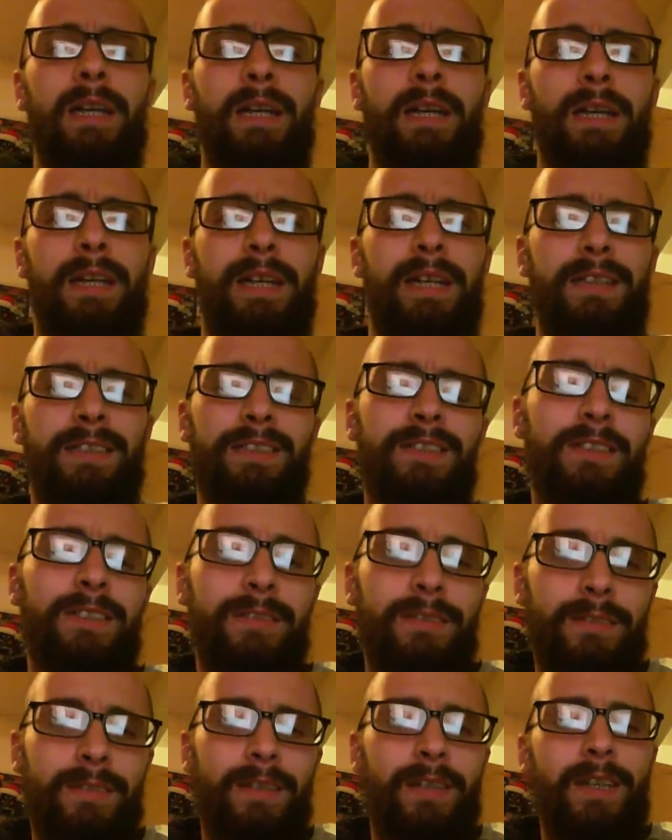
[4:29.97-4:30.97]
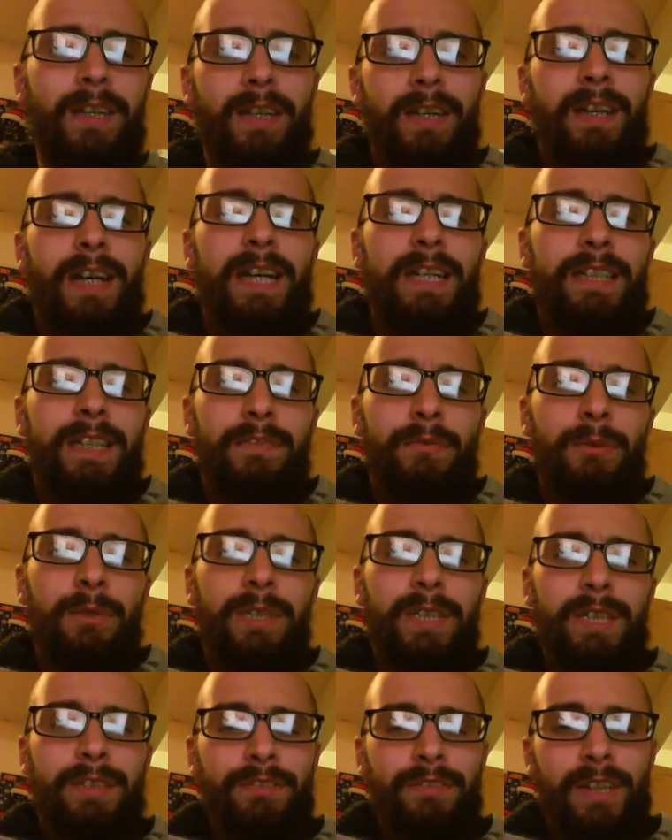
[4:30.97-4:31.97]
and as ever with
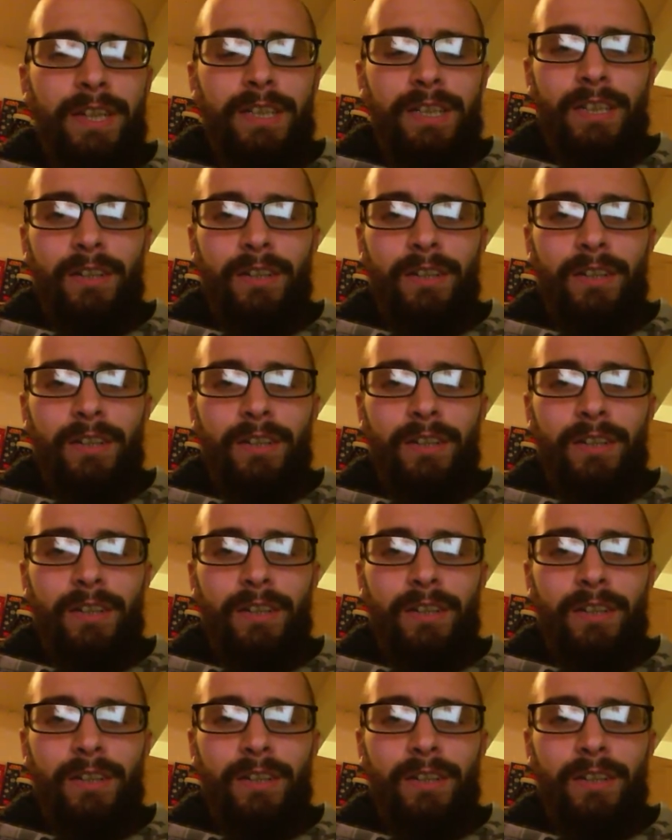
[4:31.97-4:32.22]
these things,